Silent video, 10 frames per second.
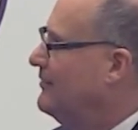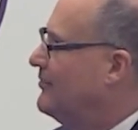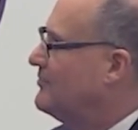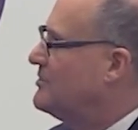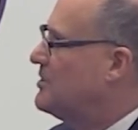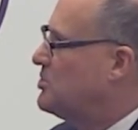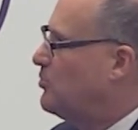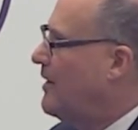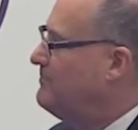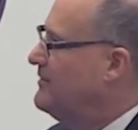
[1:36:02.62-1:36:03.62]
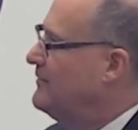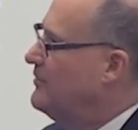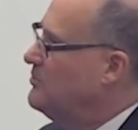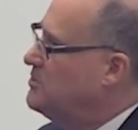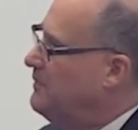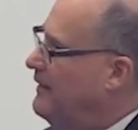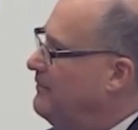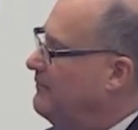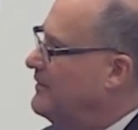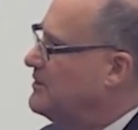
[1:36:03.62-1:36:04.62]
you know, disrupted the
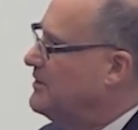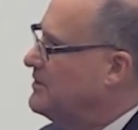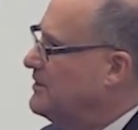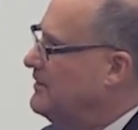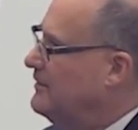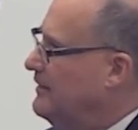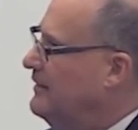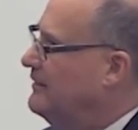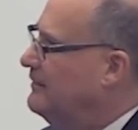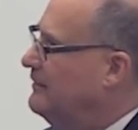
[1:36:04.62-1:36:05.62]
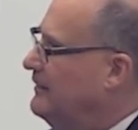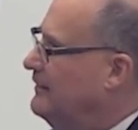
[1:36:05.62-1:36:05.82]
newspaper business in in